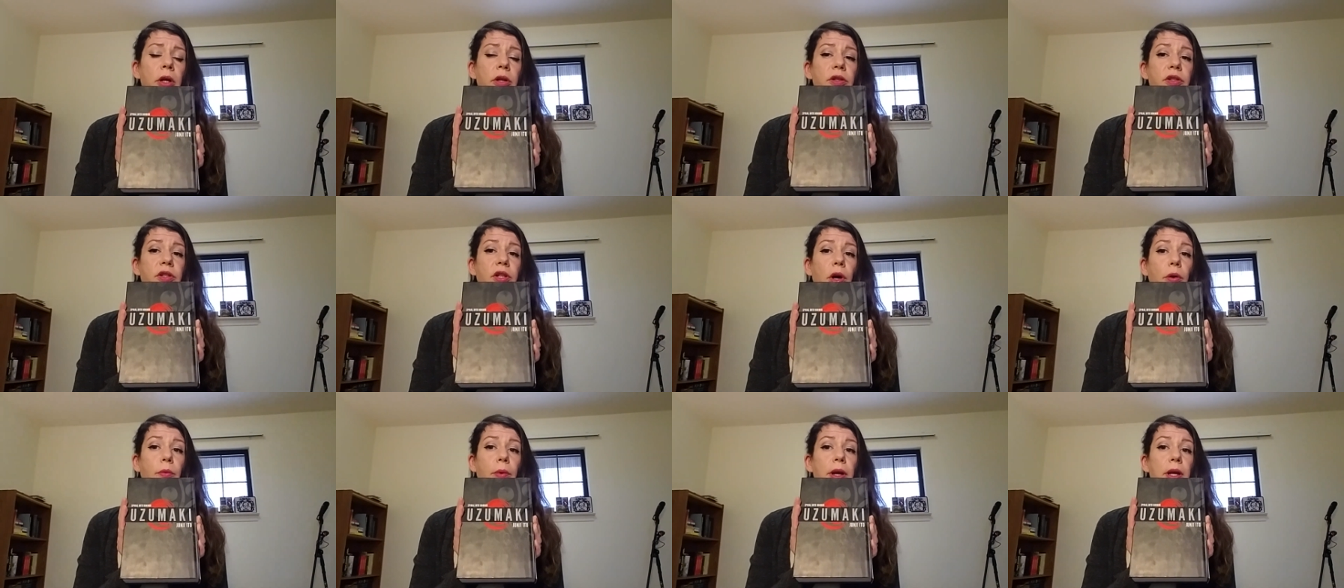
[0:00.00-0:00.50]

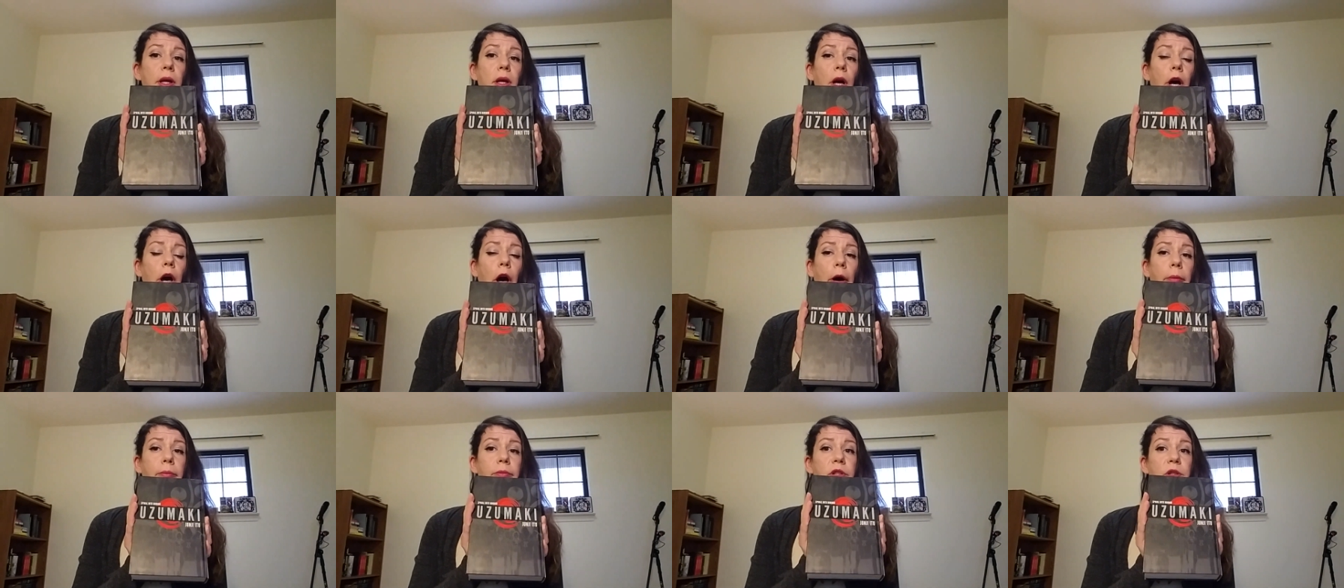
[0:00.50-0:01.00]
So it
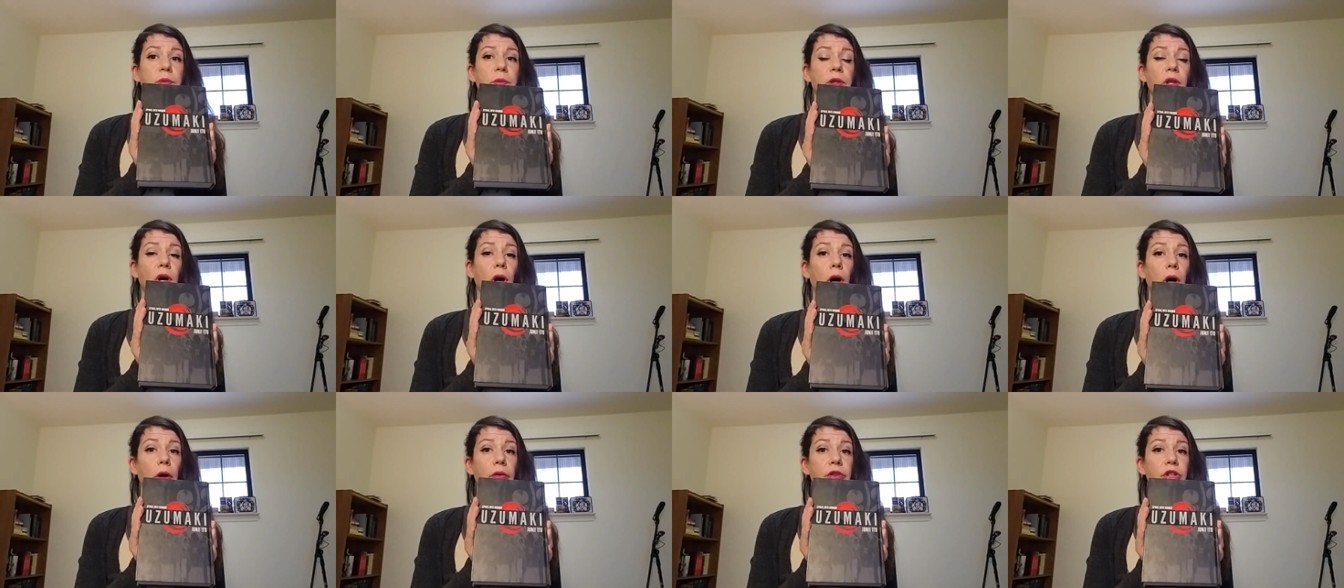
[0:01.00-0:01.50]
comes with
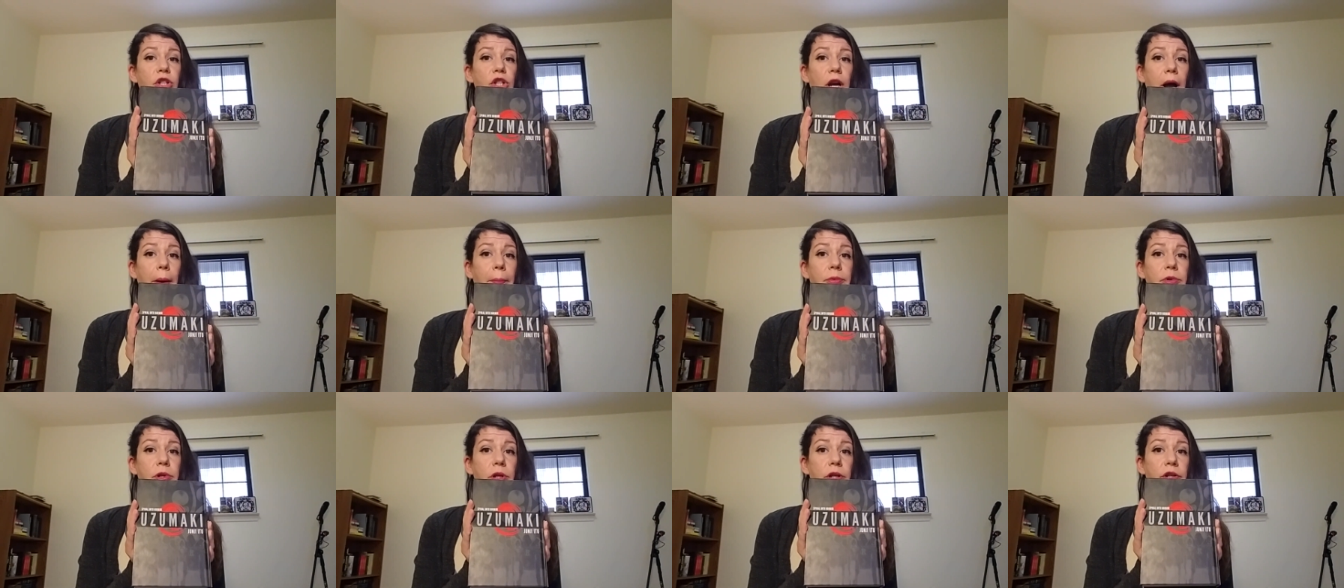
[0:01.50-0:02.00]
all the
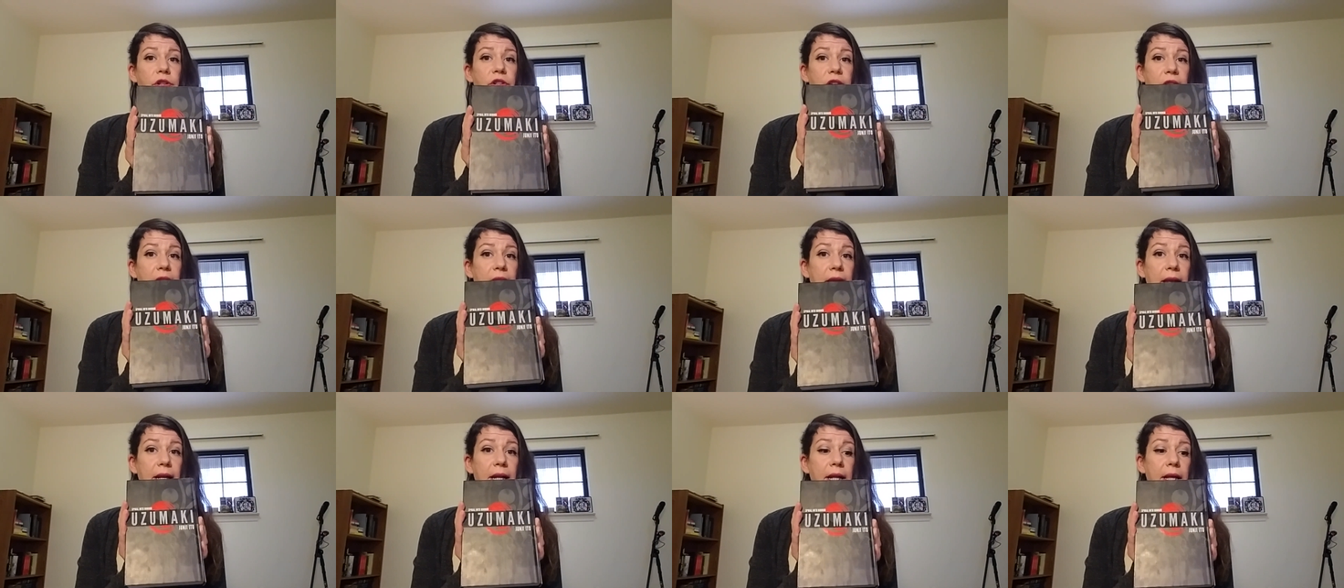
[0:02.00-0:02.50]
chapters
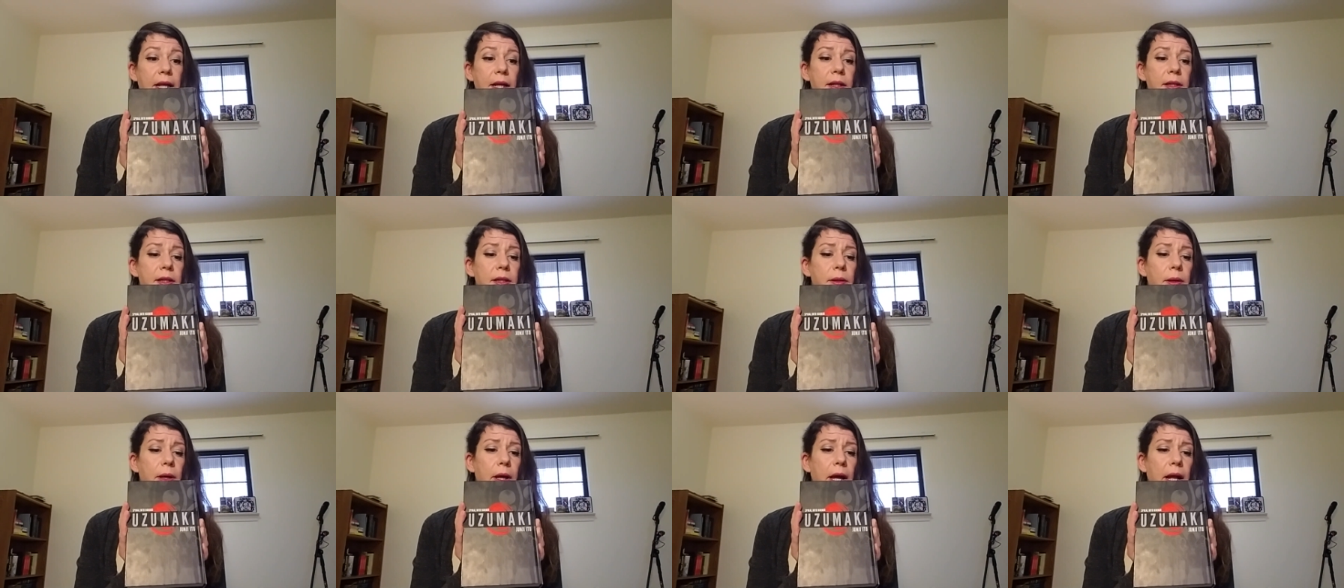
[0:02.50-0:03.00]
in
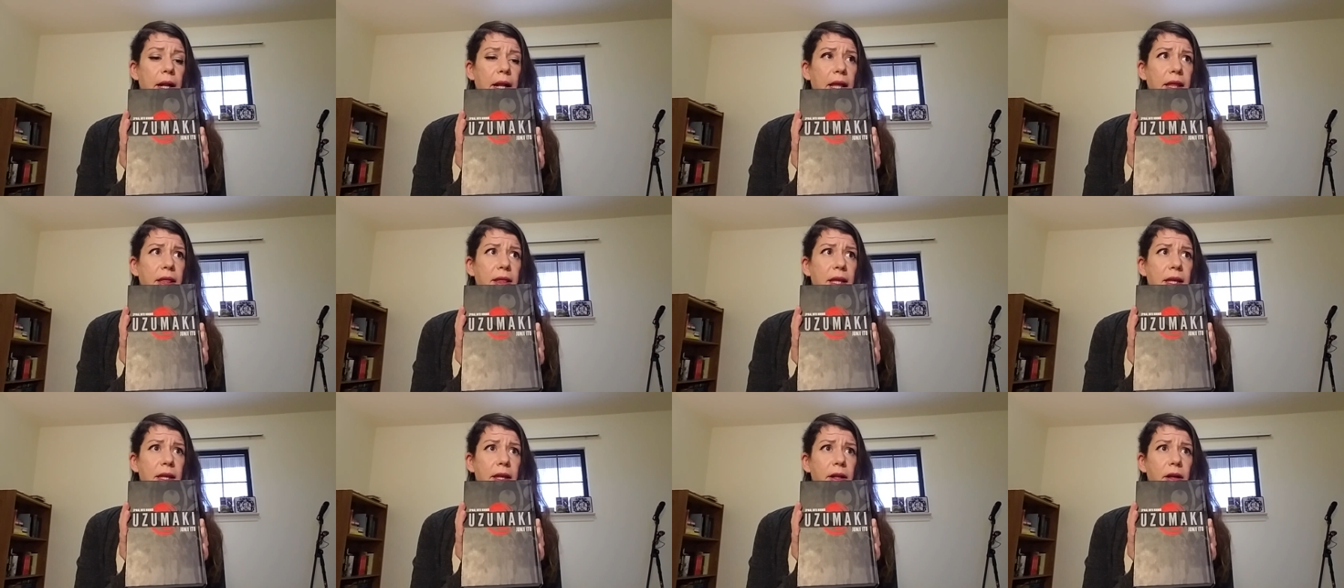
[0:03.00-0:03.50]
it, and I
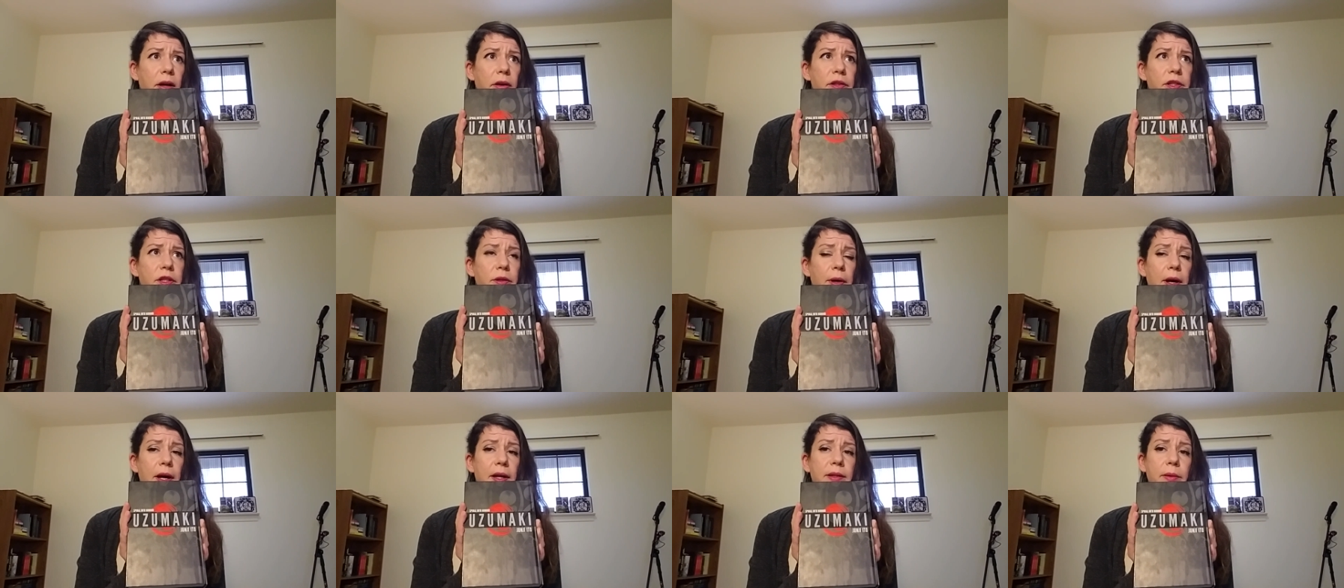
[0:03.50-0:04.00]
think it
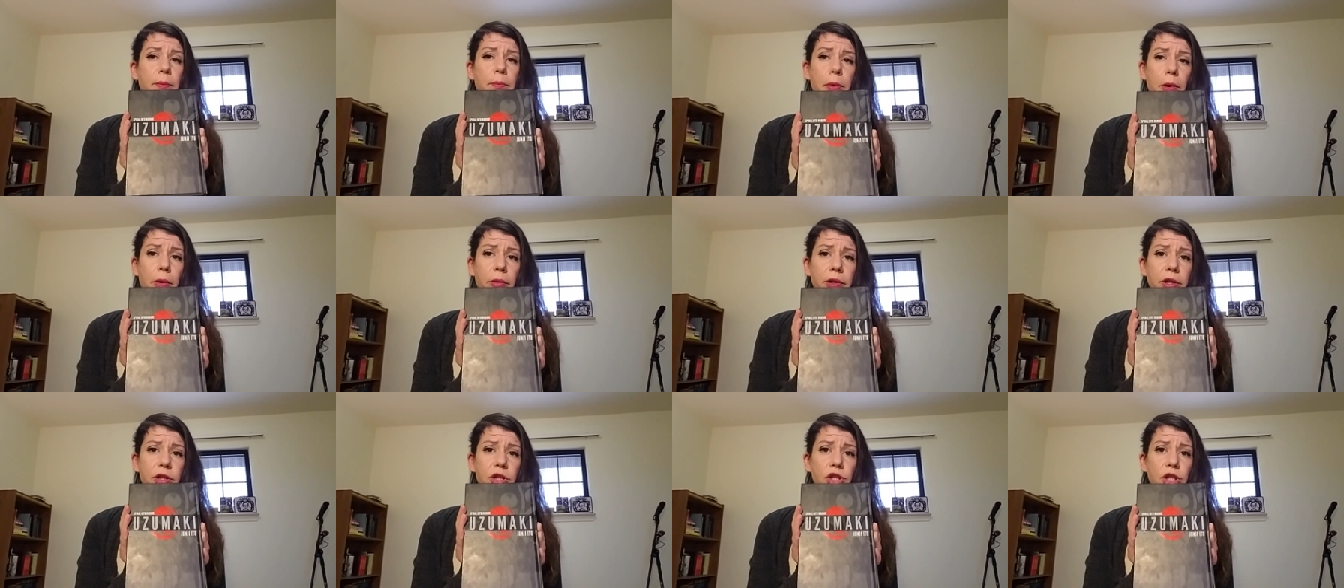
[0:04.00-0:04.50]
also has a
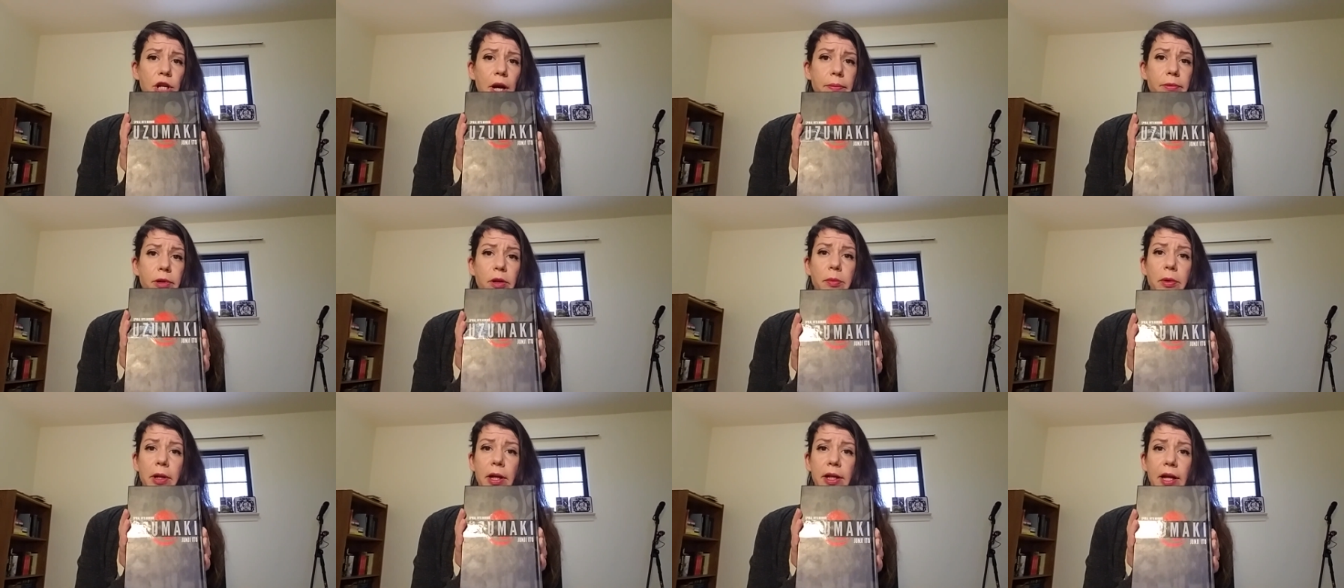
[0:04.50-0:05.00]
bonus
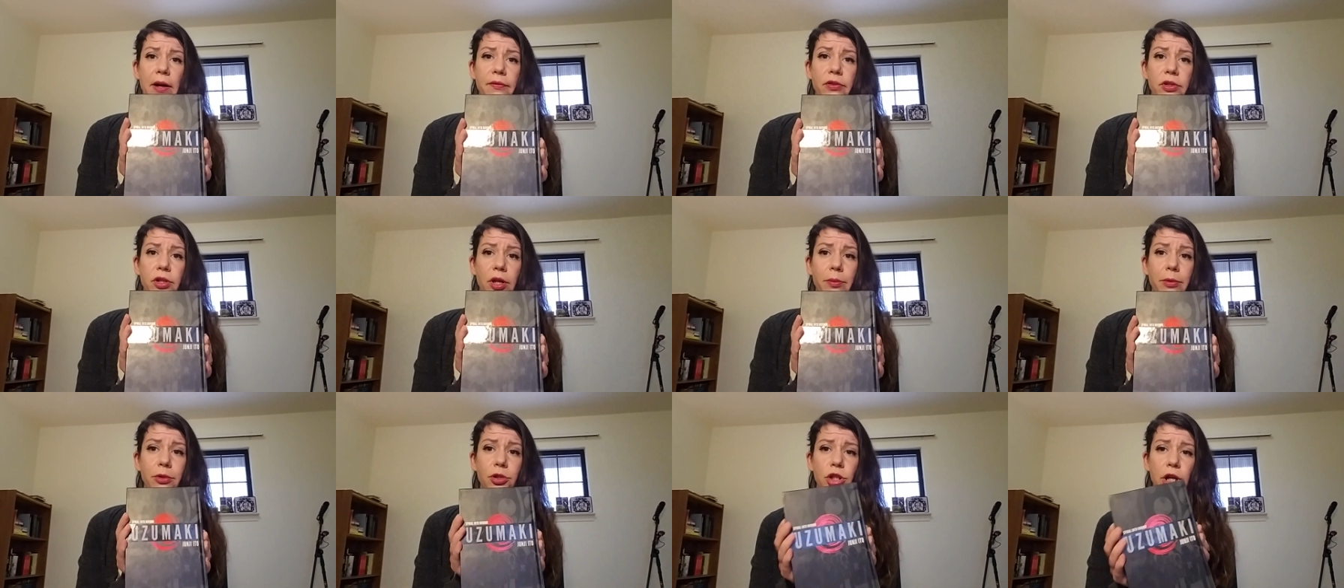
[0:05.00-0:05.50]
chapter, but I'd have to
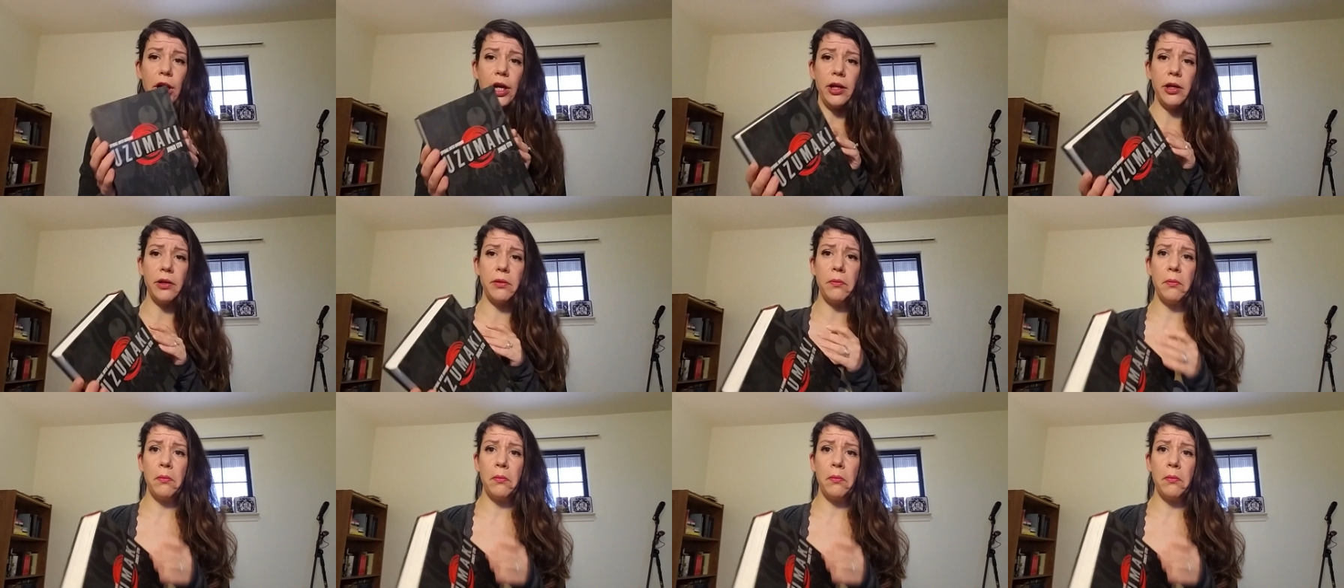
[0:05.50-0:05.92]
double check.